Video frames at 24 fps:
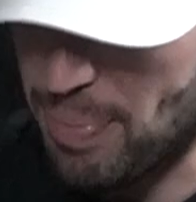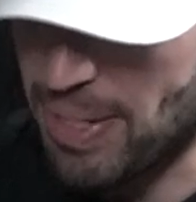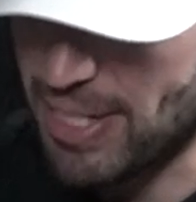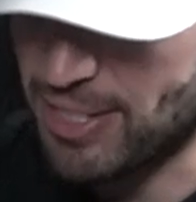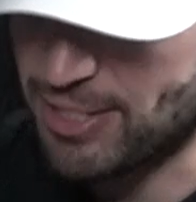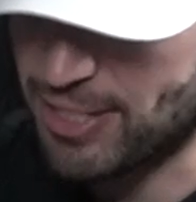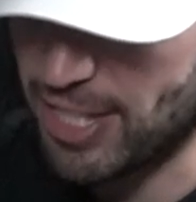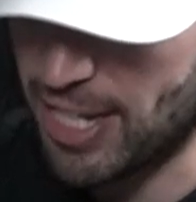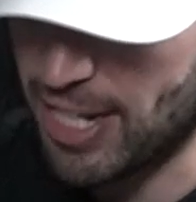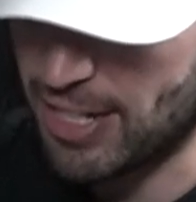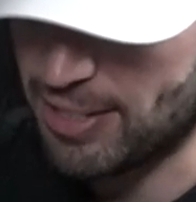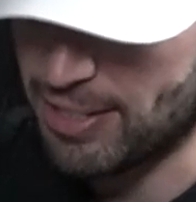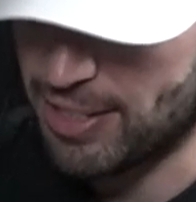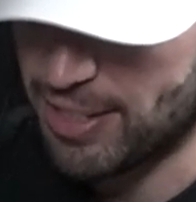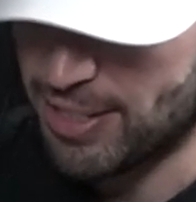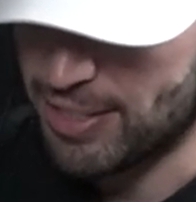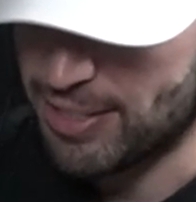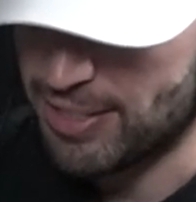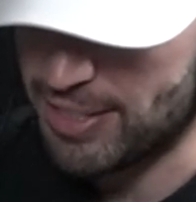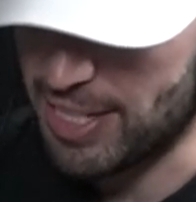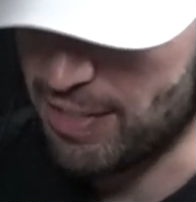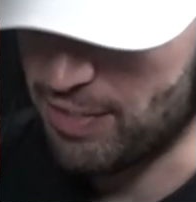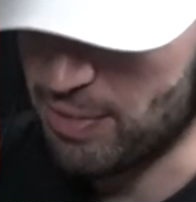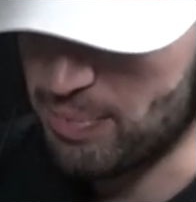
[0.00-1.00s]
being said,
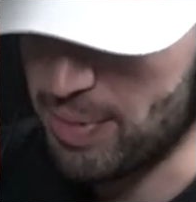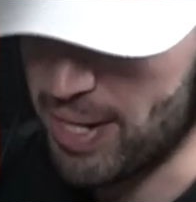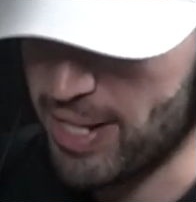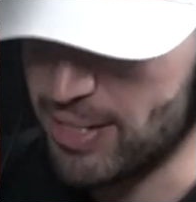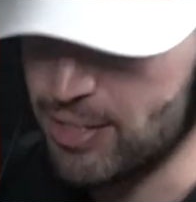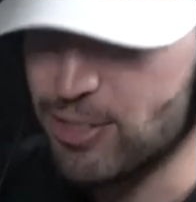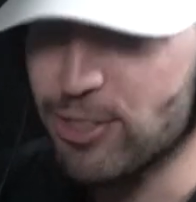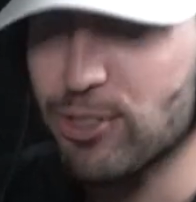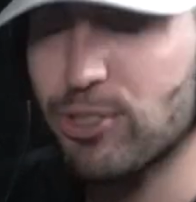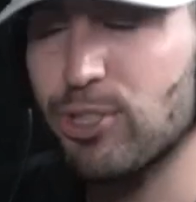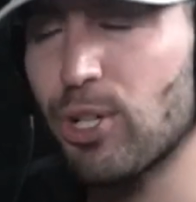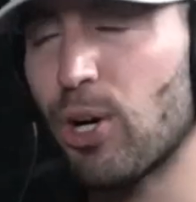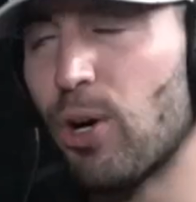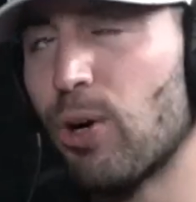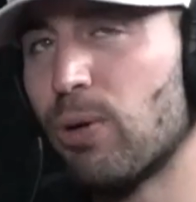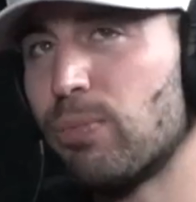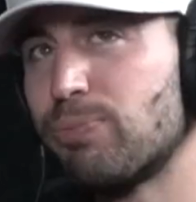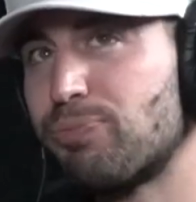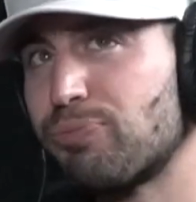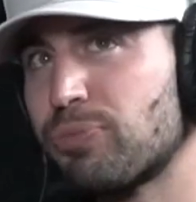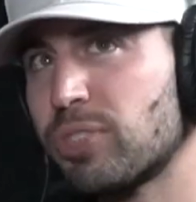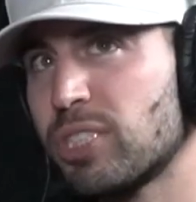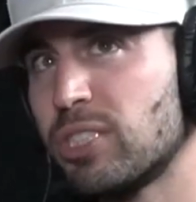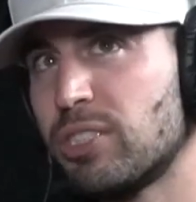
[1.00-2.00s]
Steven, man, so
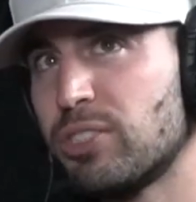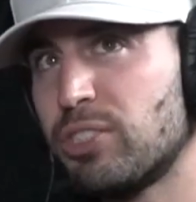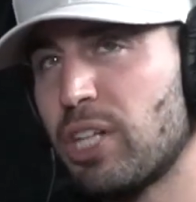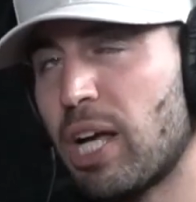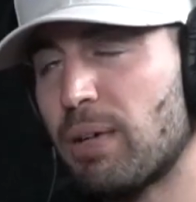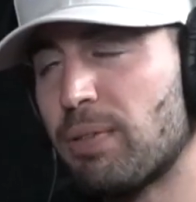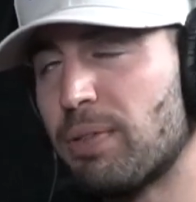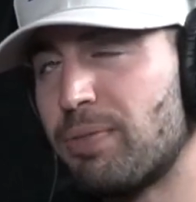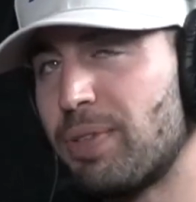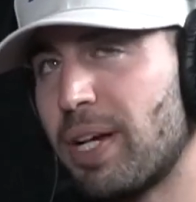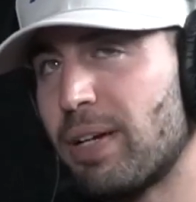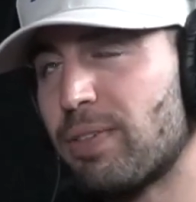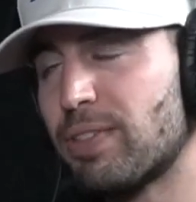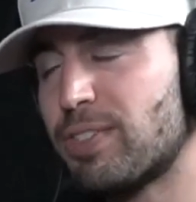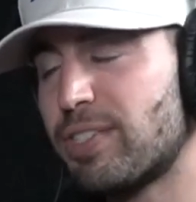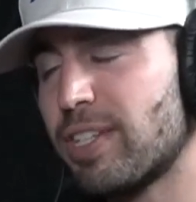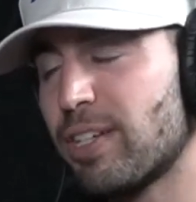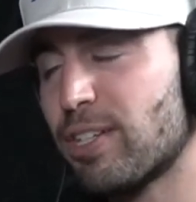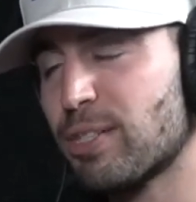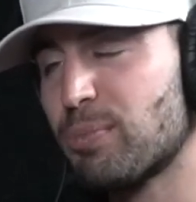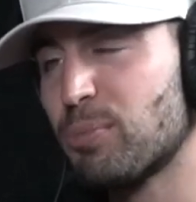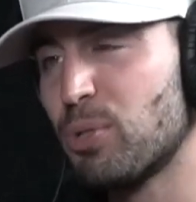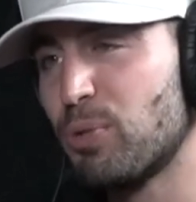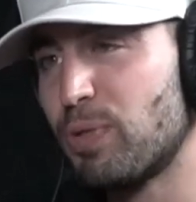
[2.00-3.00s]
do you have a favorite
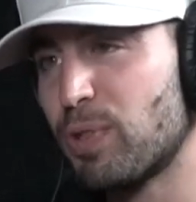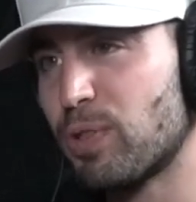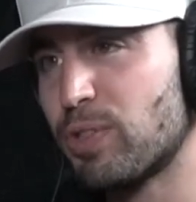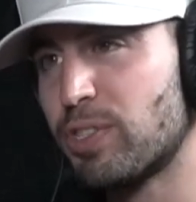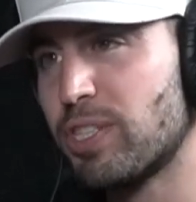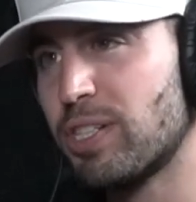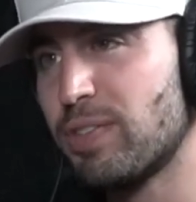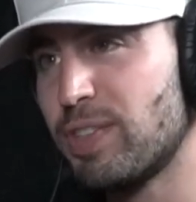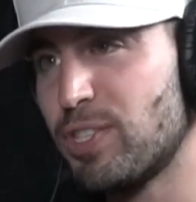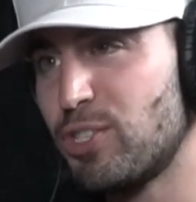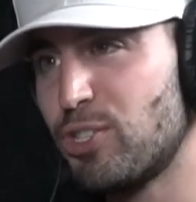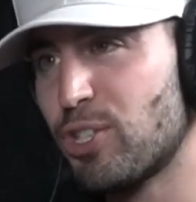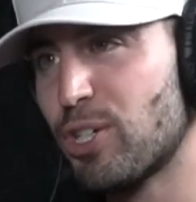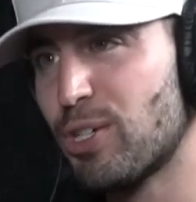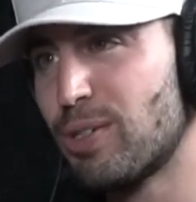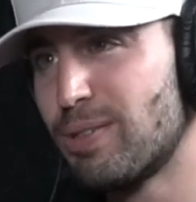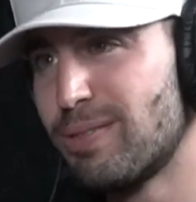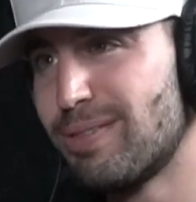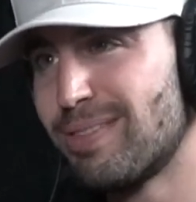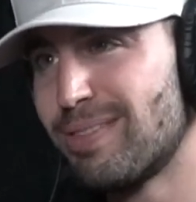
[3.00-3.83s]
sales movie or TV show?